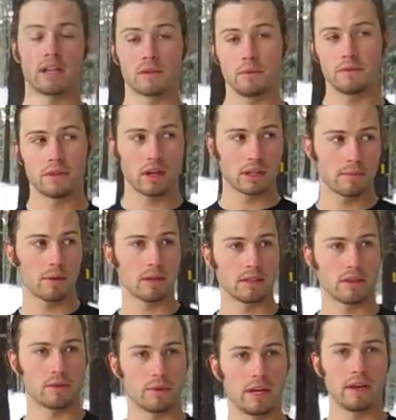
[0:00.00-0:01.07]
so we've talked about
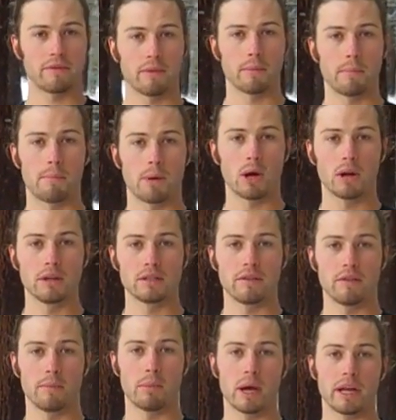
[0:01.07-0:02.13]
3 different parts of
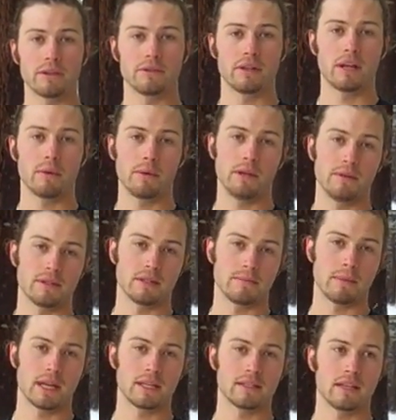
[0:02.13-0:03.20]
the pine tree that we use as
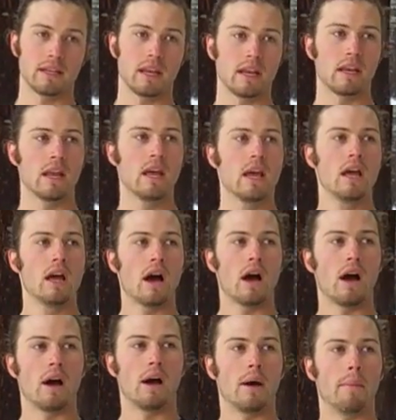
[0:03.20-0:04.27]
medicine,
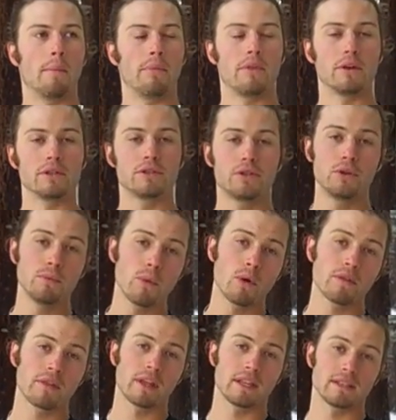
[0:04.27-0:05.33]
and there's 2 more
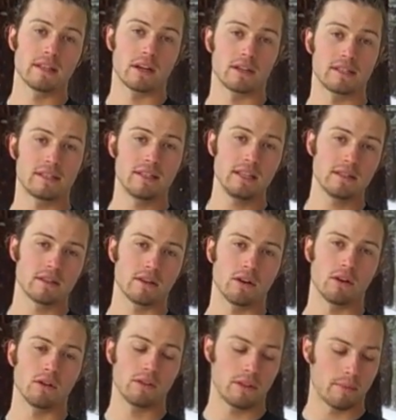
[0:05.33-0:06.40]
things that are
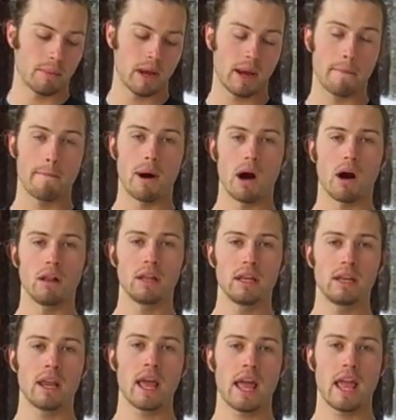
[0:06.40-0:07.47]
seasonal: the pine
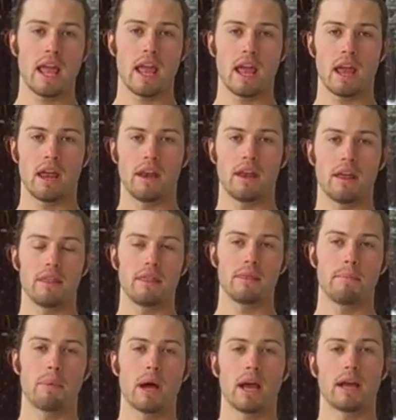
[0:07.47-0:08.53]
pollen and
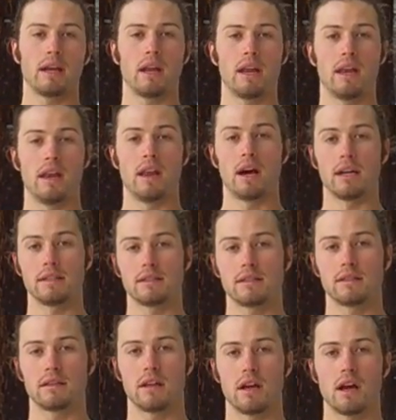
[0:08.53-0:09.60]
pine
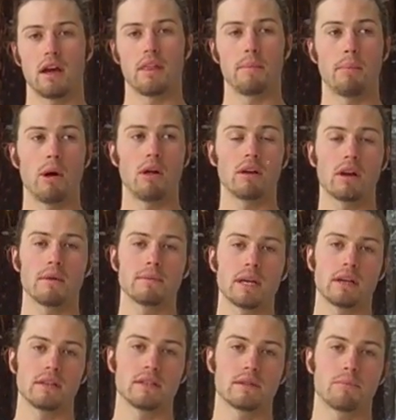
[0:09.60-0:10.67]
nuts. The pollen comes out in
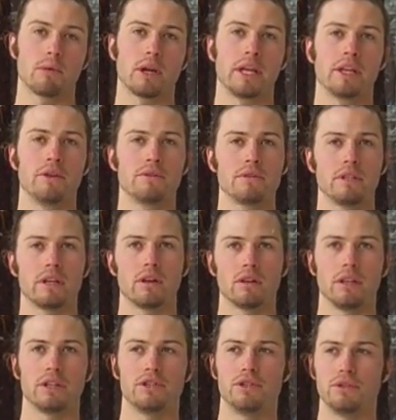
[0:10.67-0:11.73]
the spring, usually
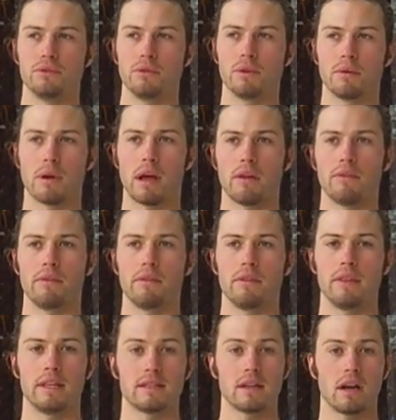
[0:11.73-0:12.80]
early June around
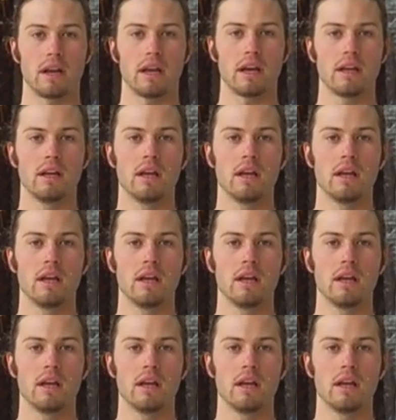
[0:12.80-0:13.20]
this area,